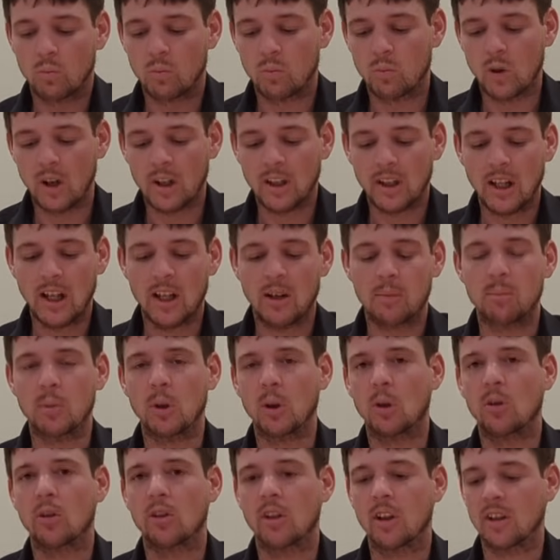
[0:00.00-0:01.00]
what kind of
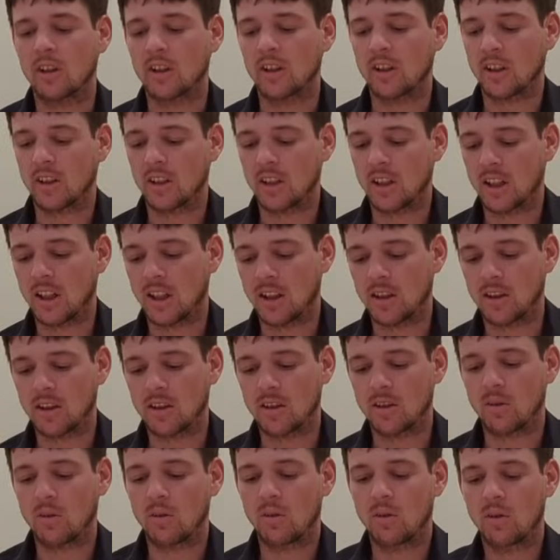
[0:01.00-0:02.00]
builder are you going to get,
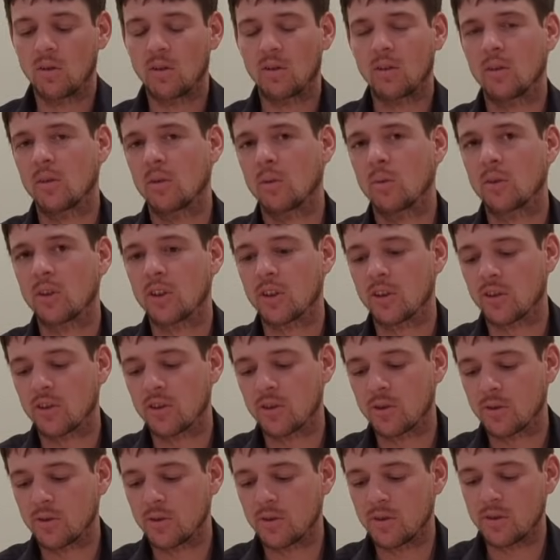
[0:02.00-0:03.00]
because
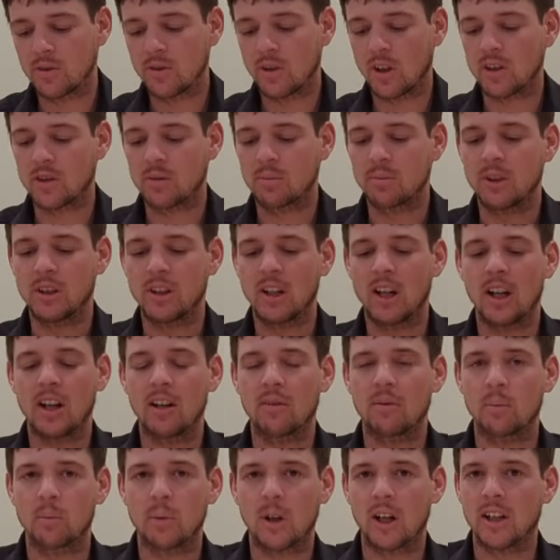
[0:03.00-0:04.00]
trust me, not
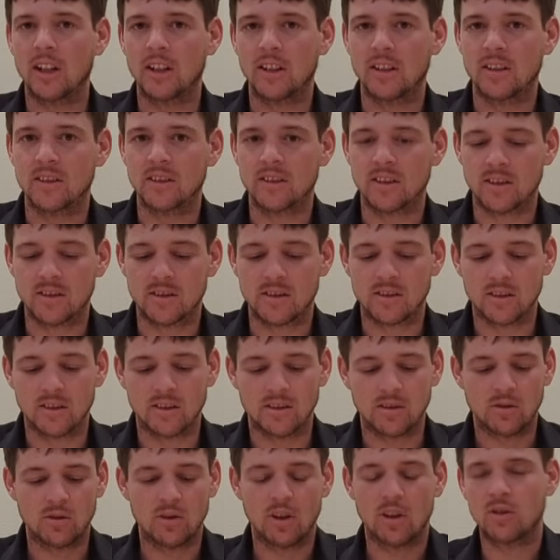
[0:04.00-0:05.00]
everybody is as
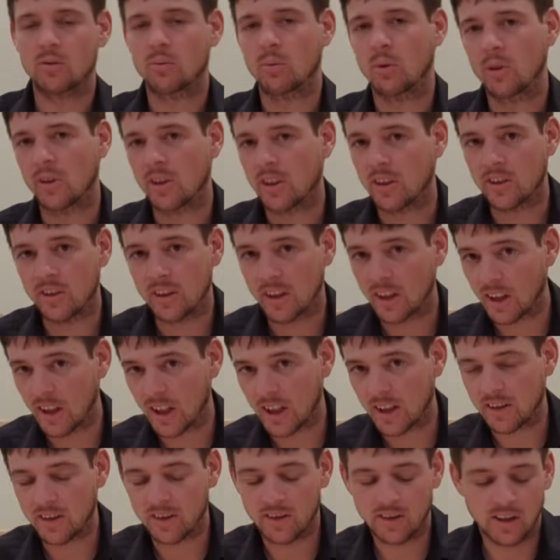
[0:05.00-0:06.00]
trustworthy as they
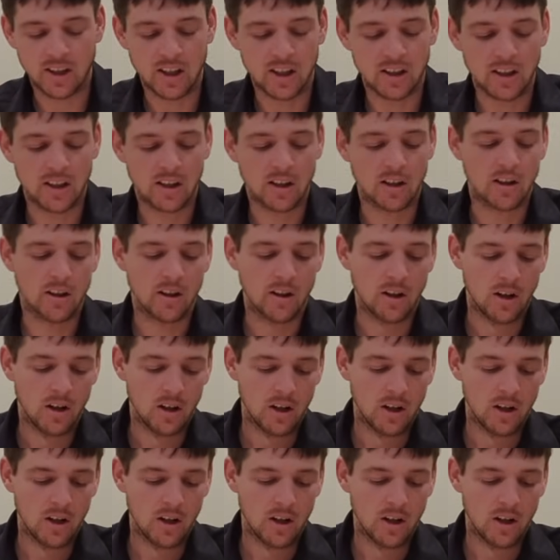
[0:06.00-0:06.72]
like to say they are.